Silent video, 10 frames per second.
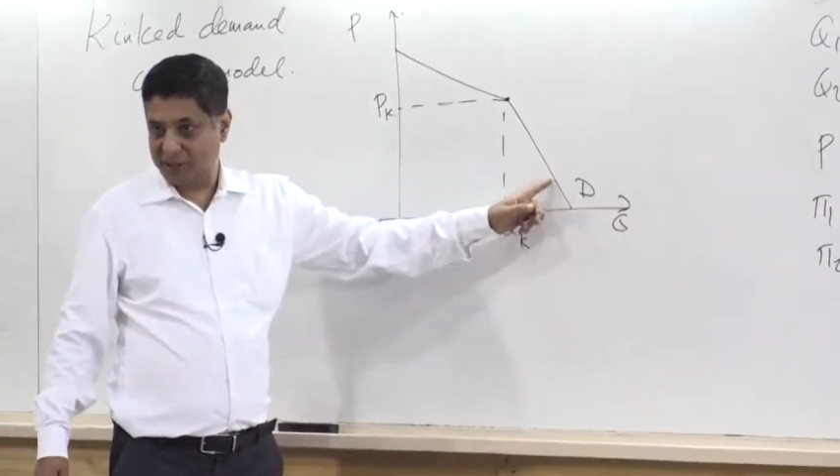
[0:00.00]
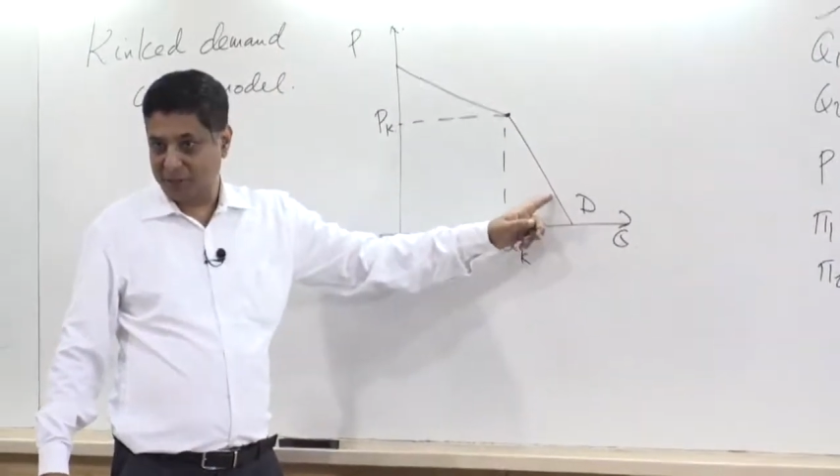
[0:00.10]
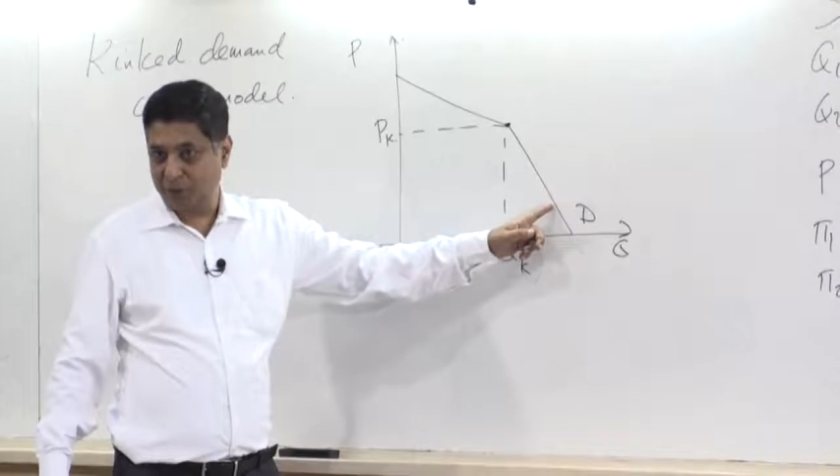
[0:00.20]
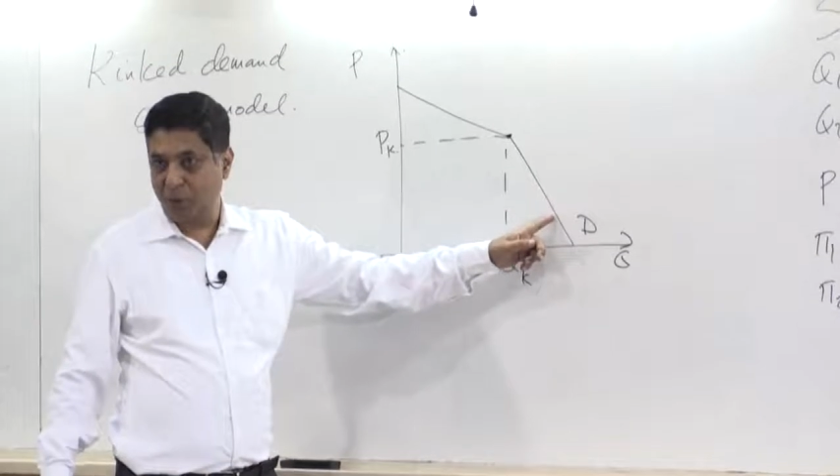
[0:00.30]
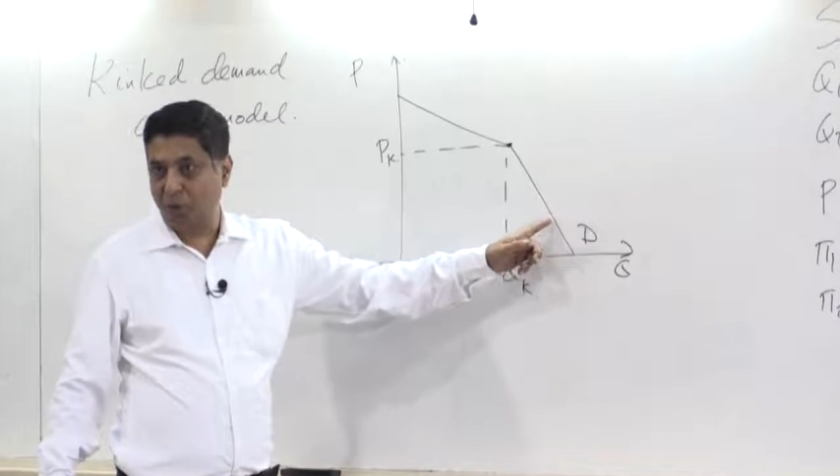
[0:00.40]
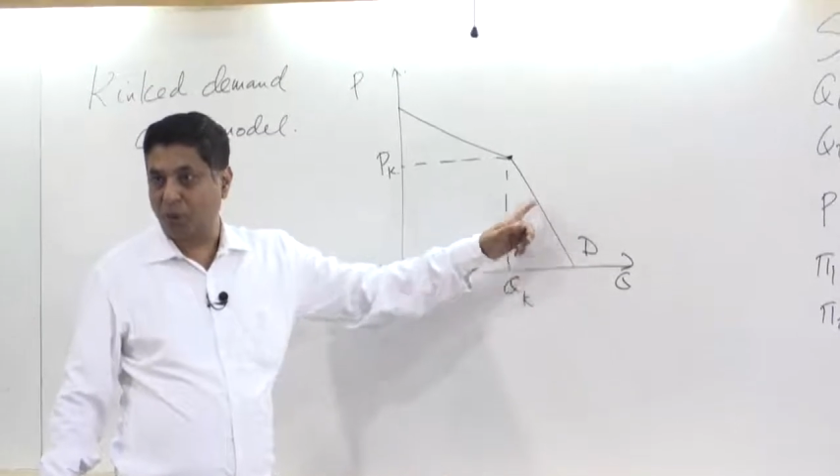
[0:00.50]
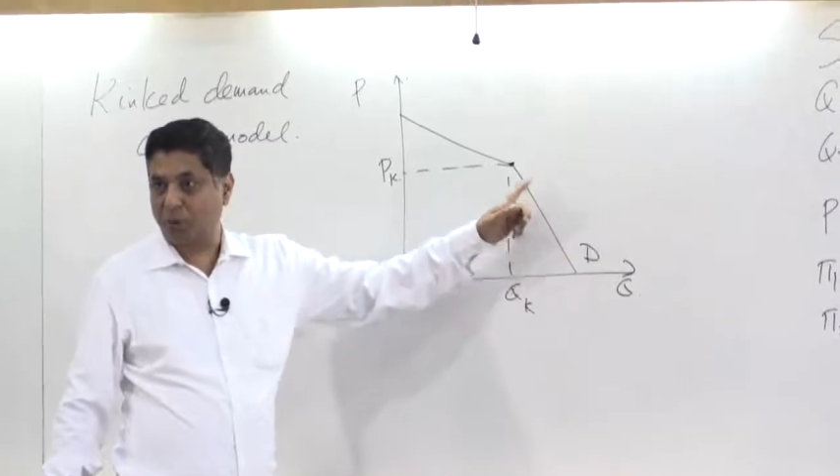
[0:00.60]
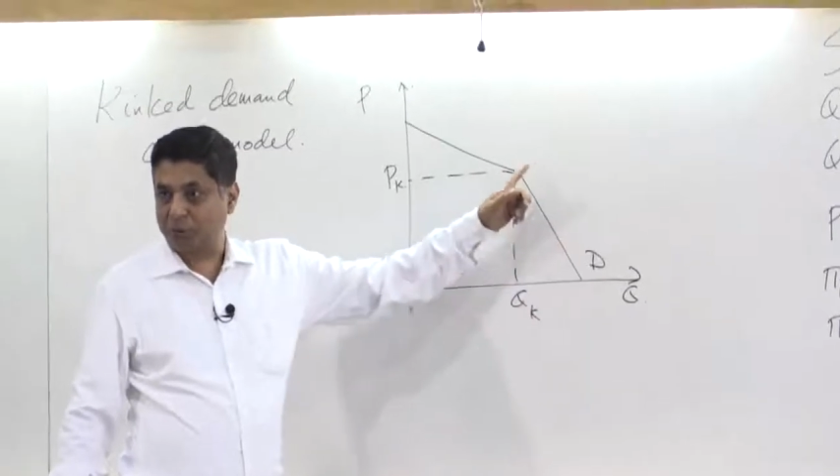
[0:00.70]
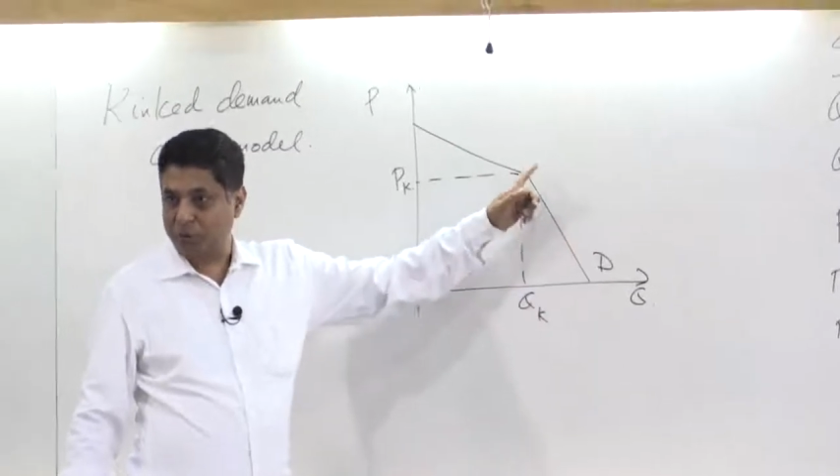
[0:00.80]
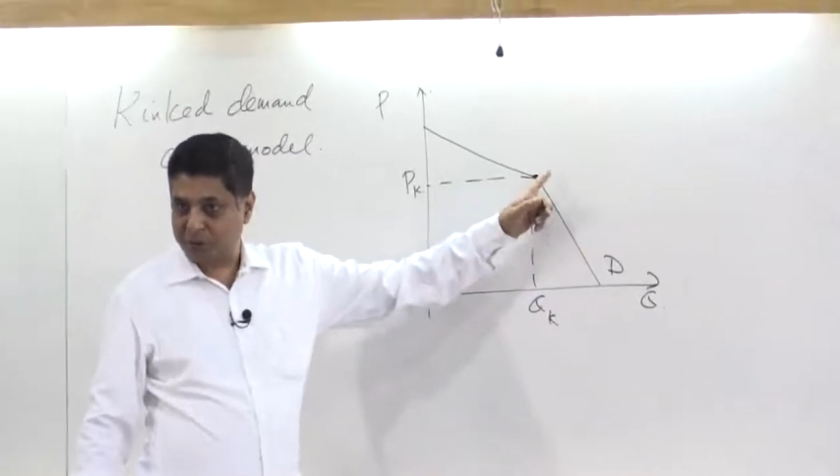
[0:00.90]
low
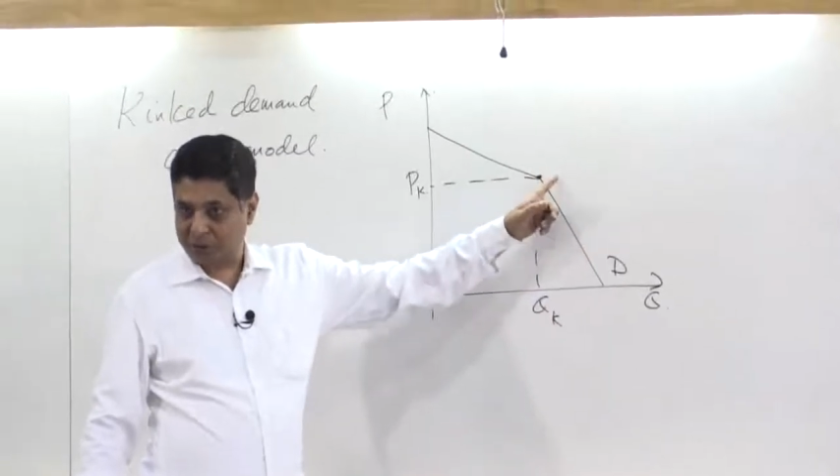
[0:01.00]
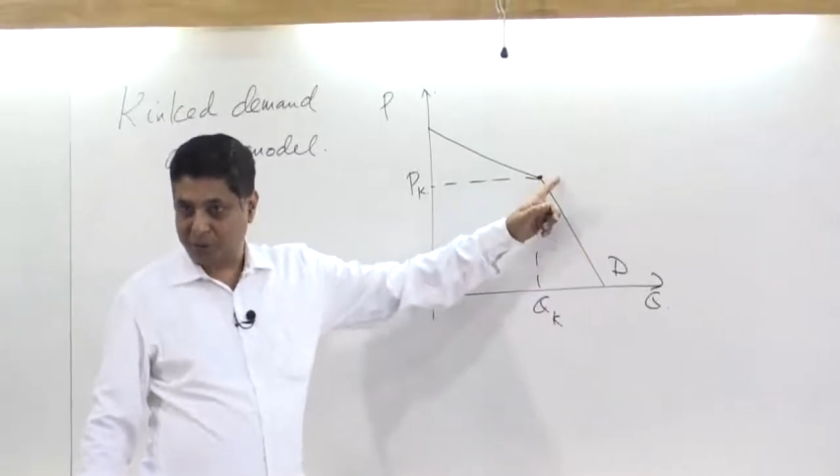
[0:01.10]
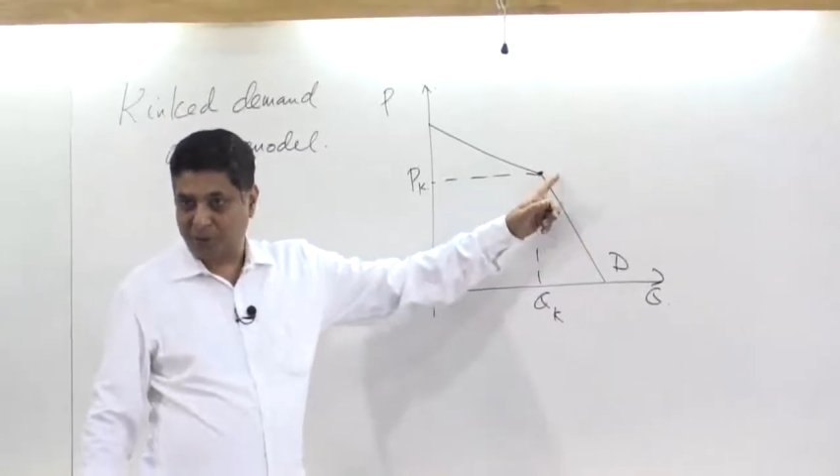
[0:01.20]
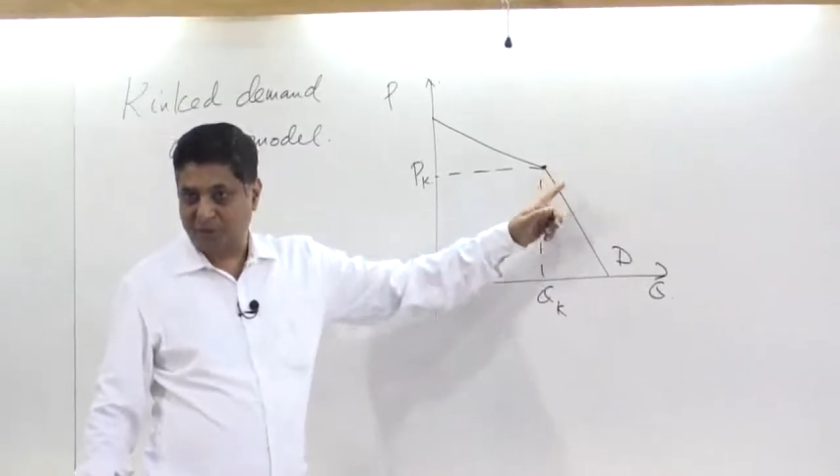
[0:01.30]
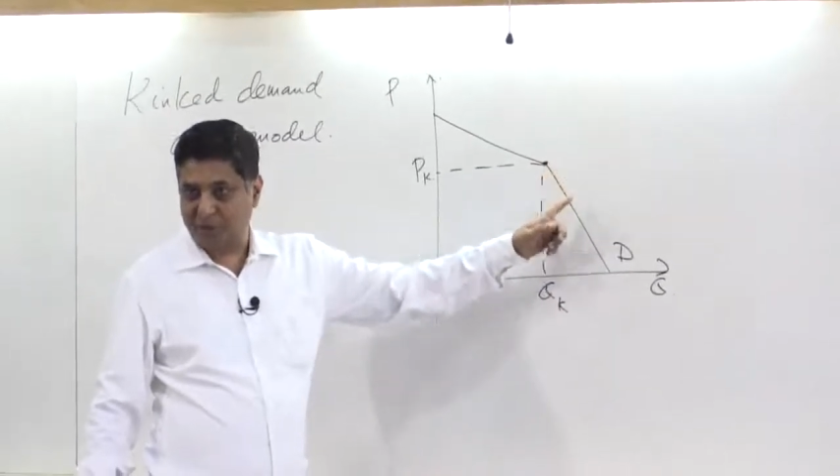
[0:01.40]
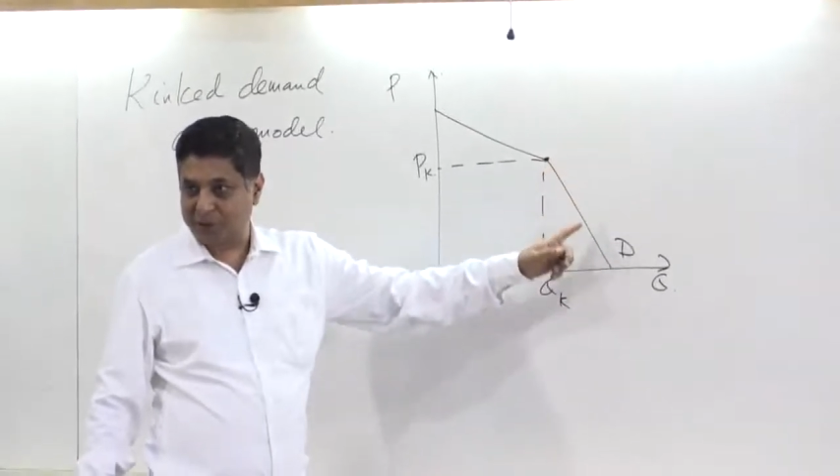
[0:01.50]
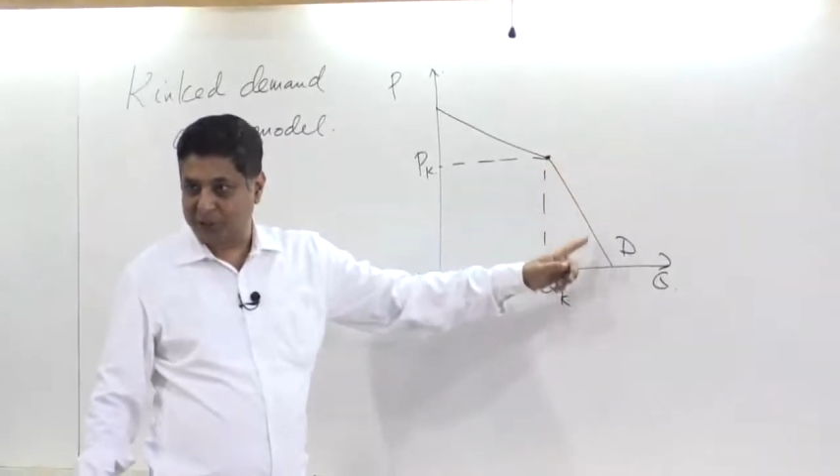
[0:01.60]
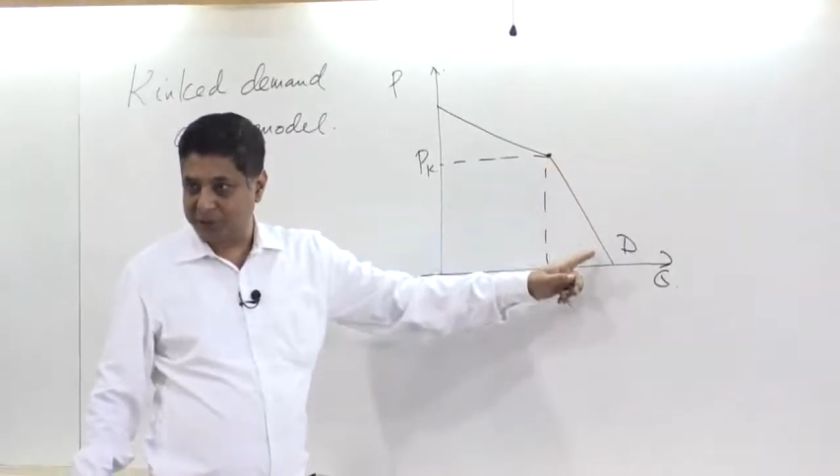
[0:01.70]
if you try